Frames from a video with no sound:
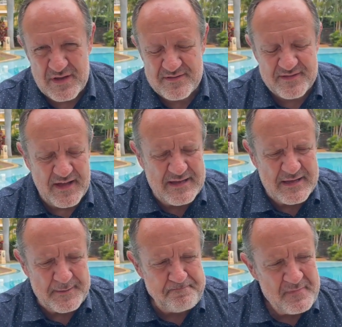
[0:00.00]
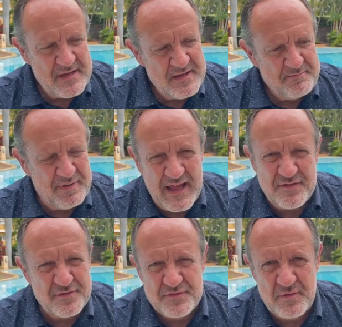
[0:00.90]
It's like a
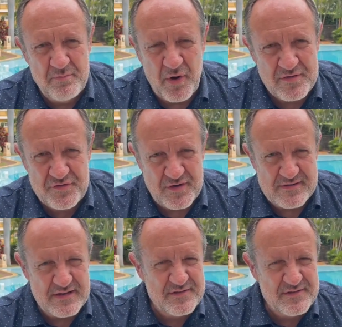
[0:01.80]
place of departure.